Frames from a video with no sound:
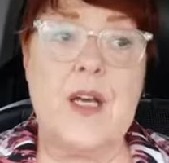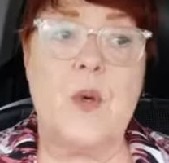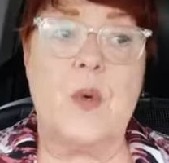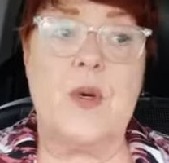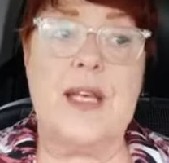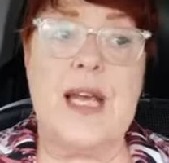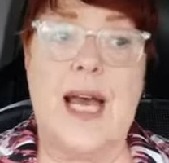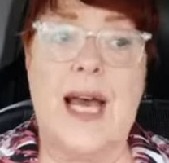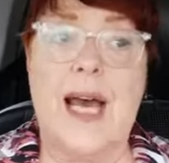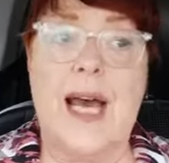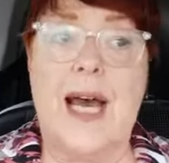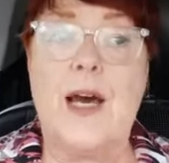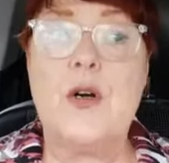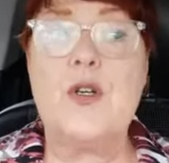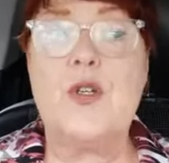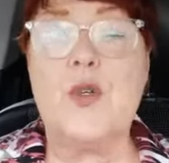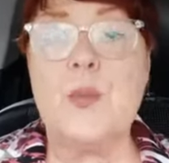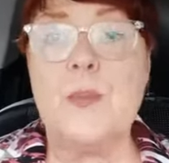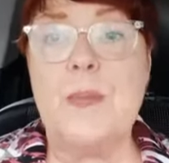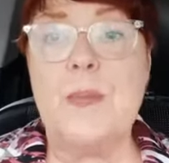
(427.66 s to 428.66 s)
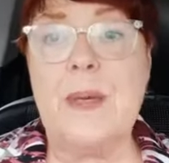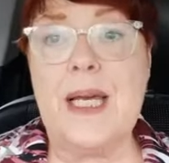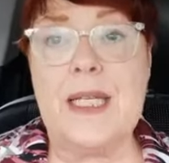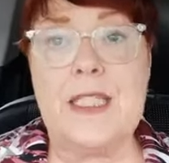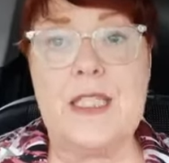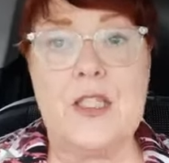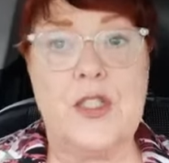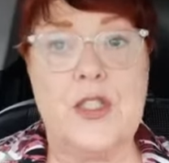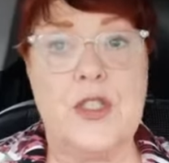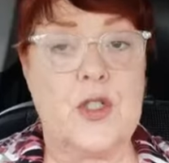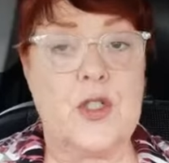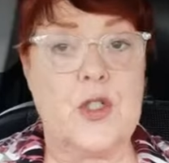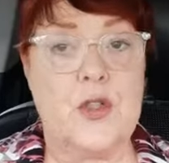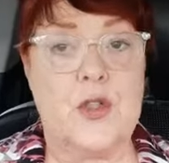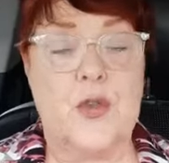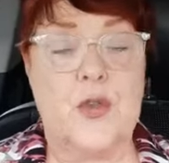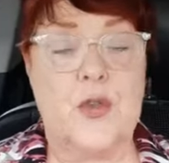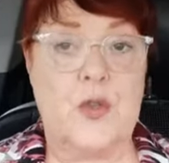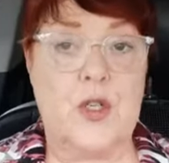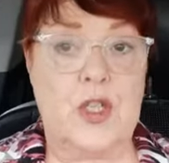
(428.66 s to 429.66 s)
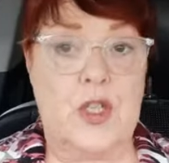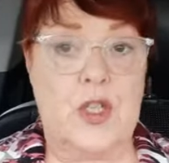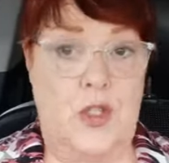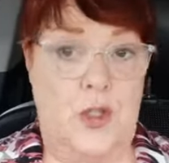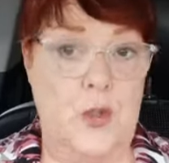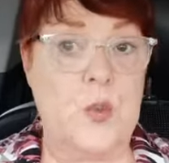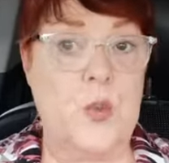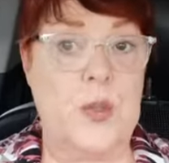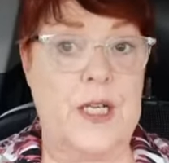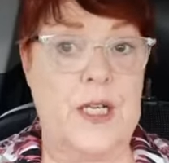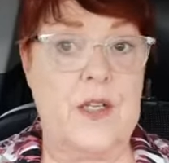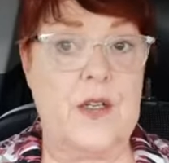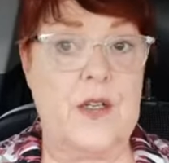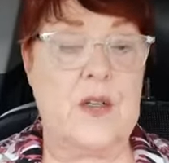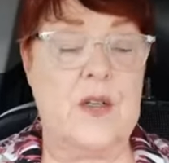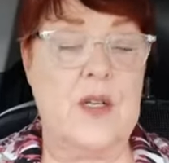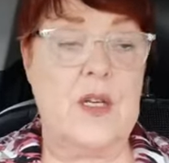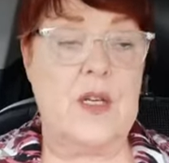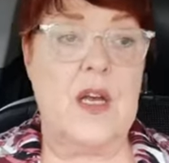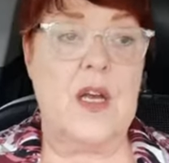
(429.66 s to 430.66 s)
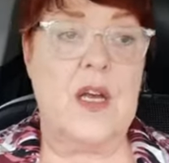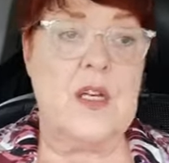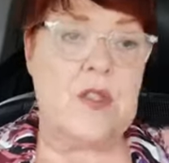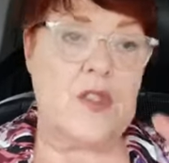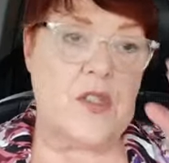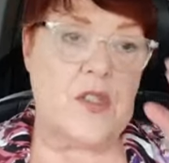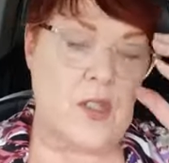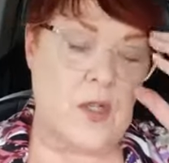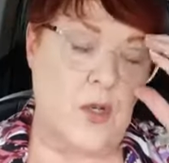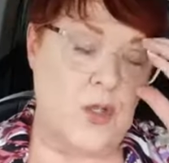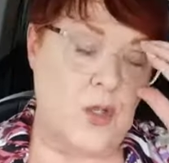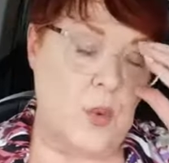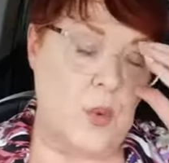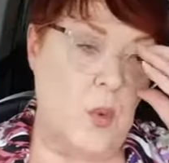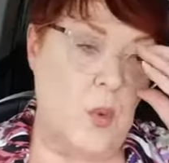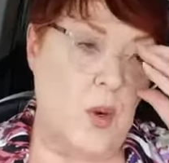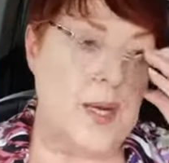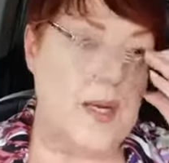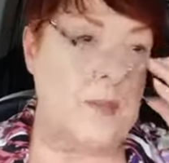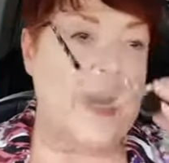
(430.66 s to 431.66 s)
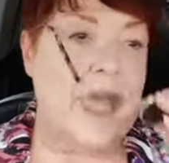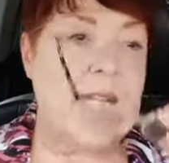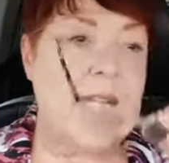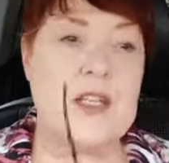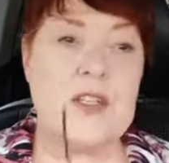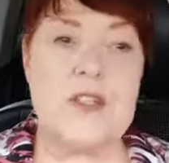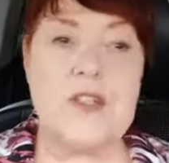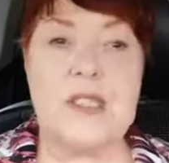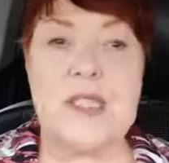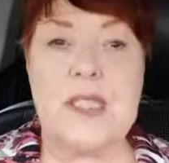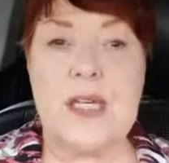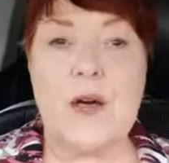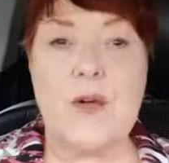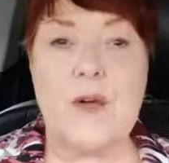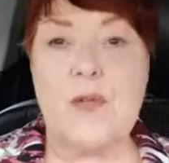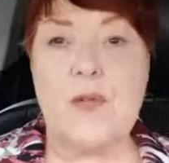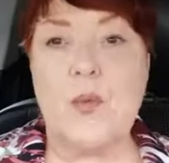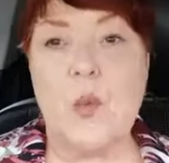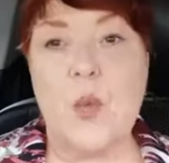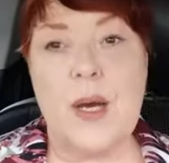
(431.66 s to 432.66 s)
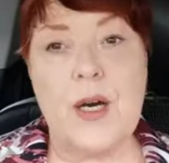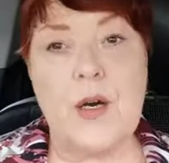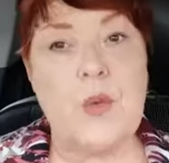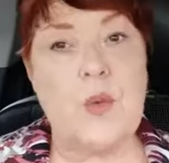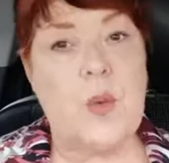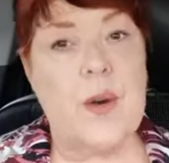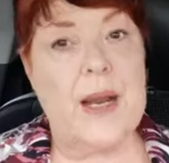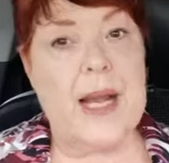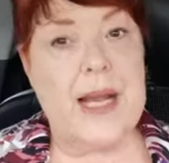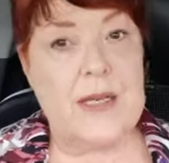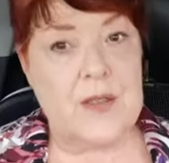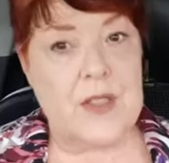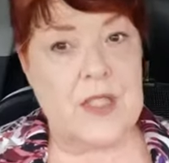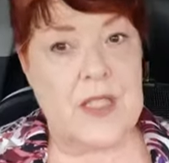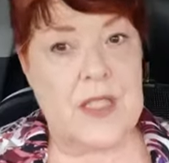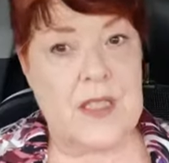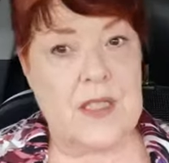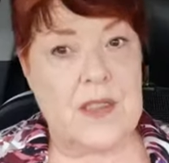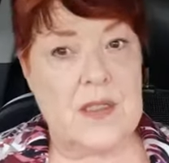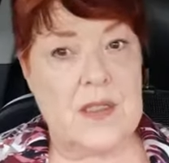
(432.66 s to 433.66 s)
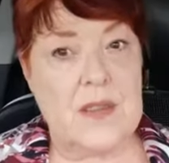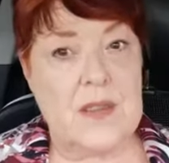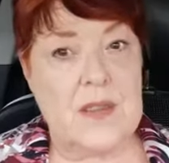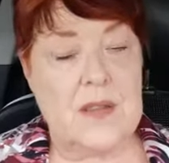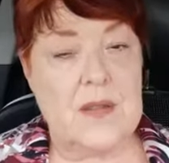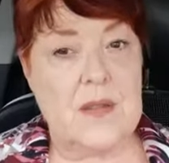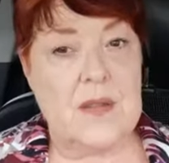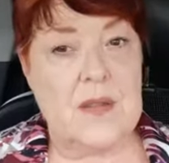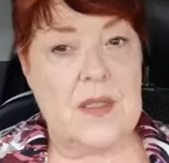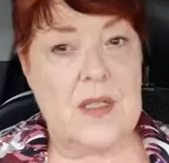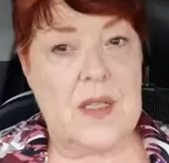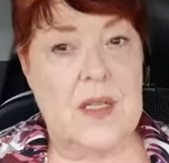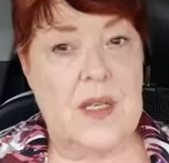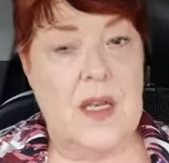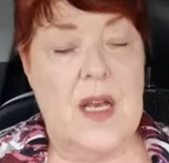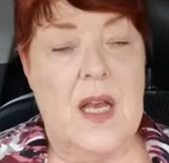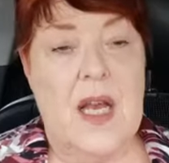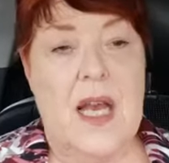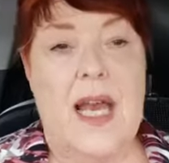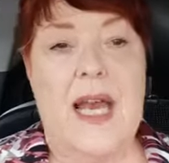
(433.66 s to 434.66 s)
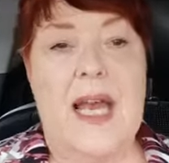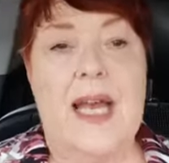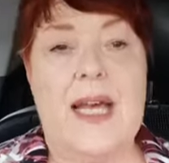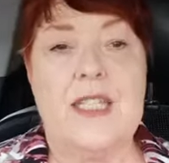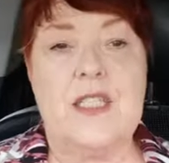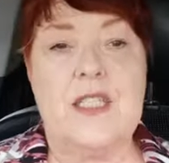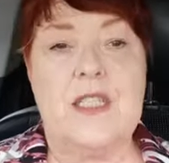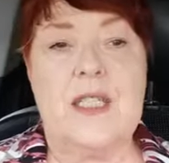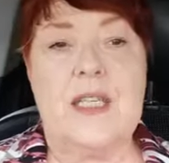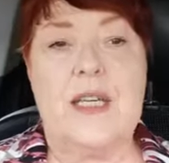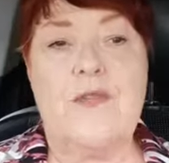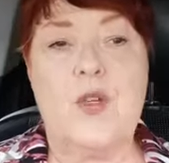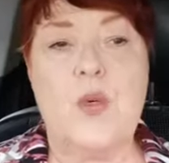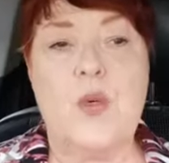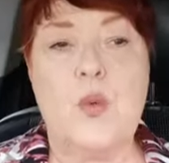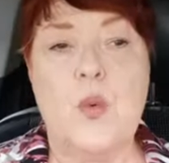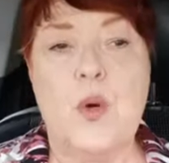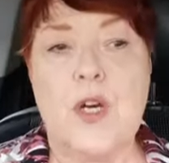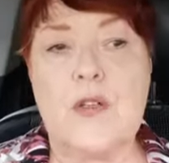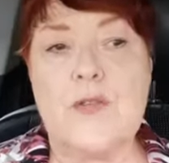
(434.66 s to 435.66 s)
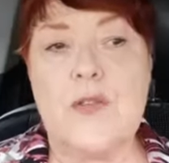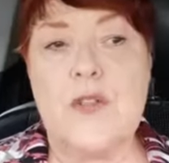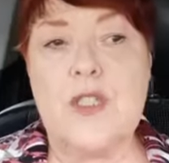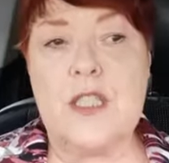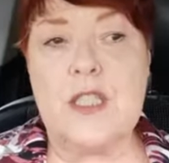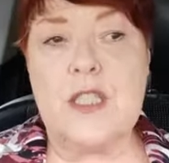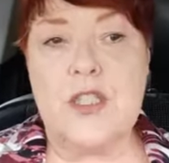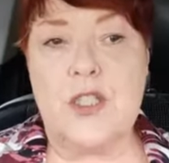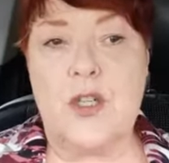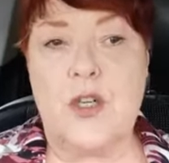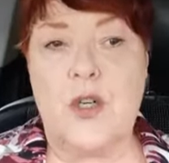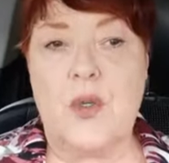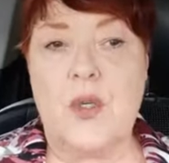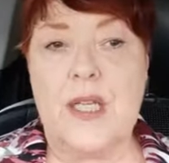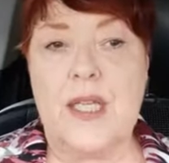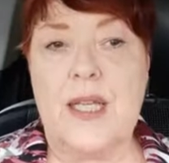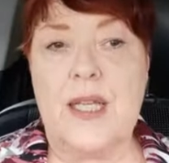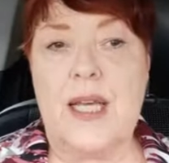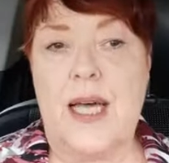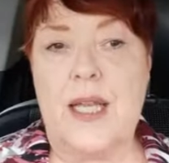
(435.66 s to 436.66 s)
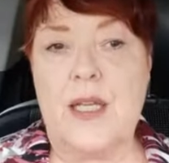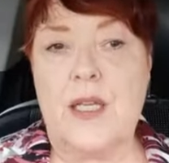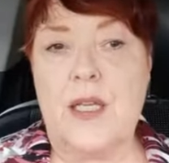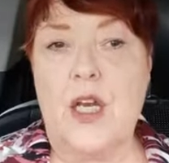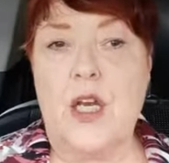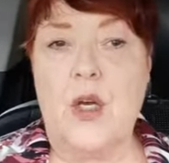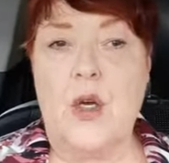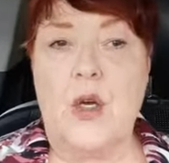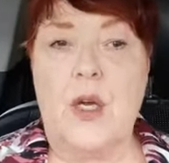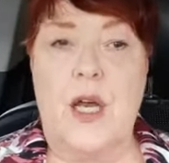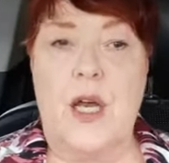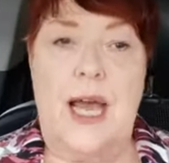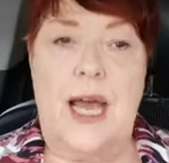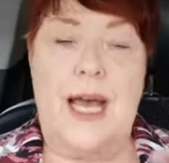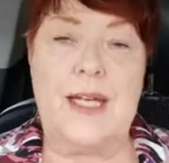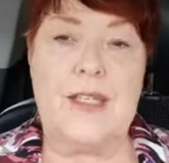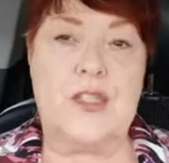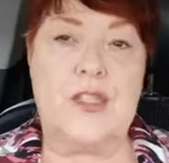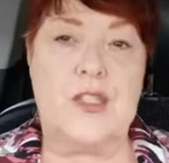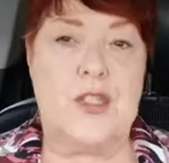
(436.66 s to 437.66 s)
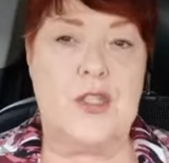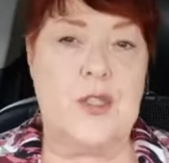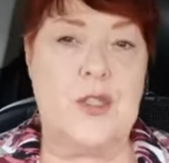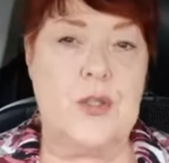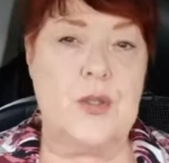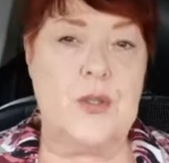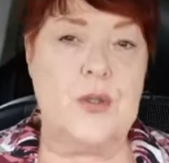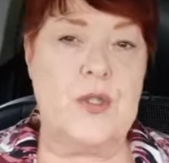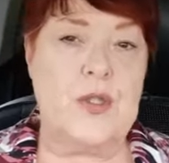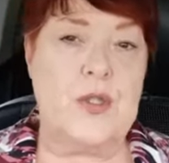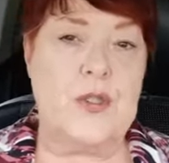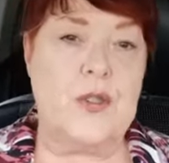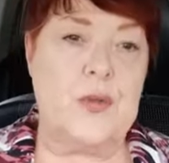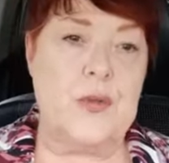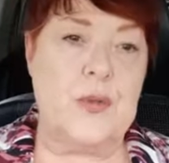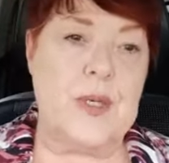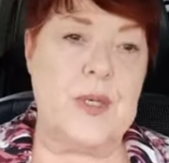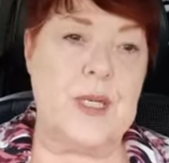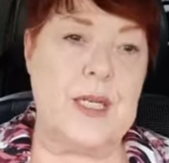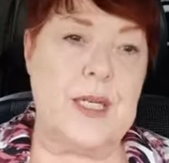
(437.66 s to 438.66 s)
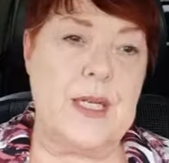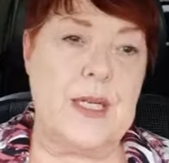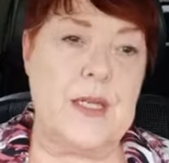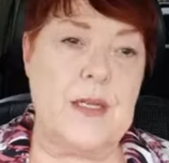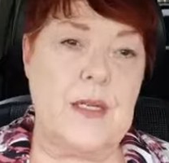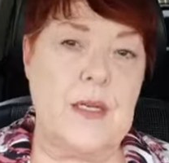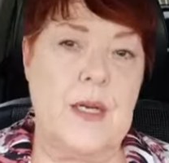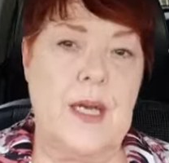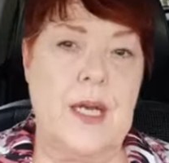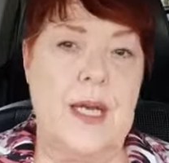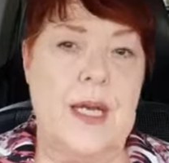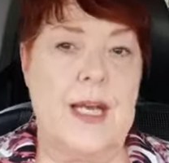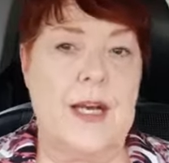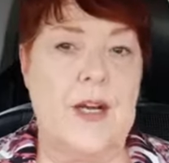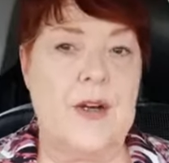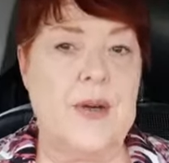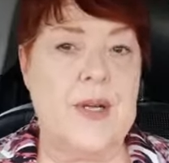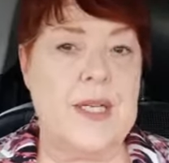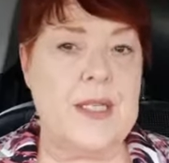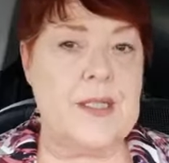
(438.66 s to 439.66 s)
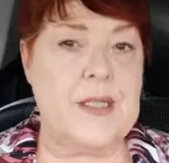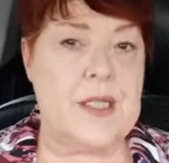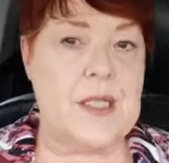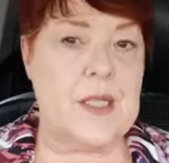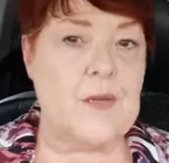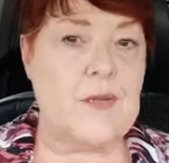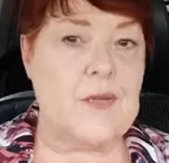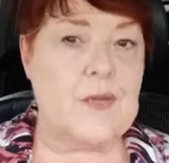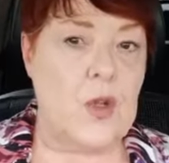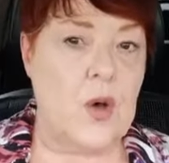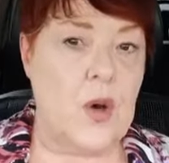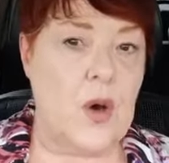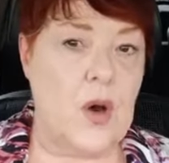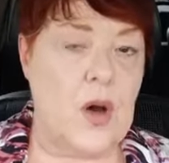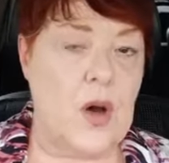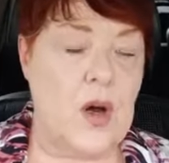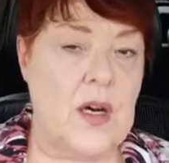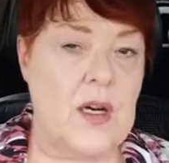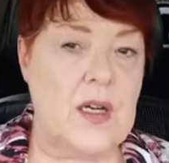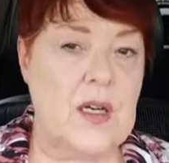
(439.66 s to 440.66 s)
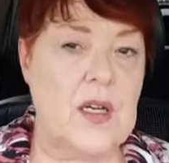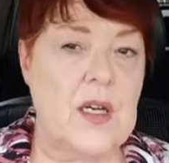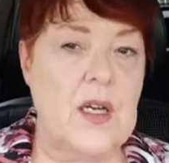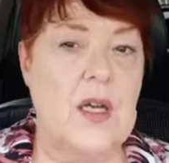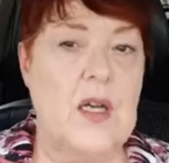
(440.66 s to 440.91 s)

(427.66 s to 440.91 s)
with how you manage your career. So you want to make yourself well-rounded. And if you work for an attorney that has two to three areas of law